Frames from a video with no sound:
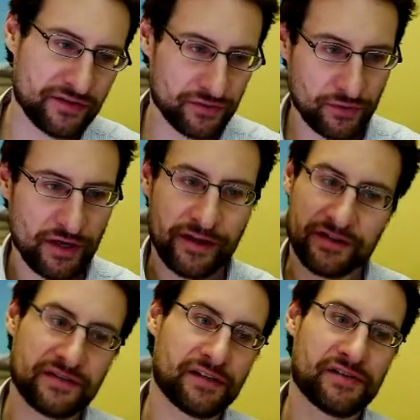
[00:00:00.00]
So
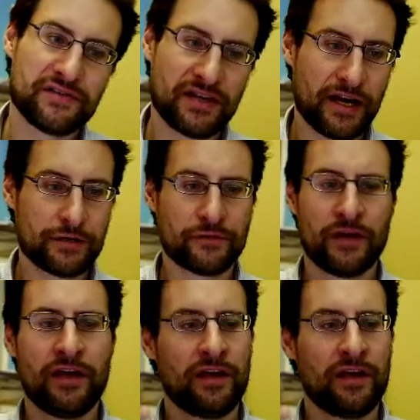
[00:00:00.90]
these are this kind of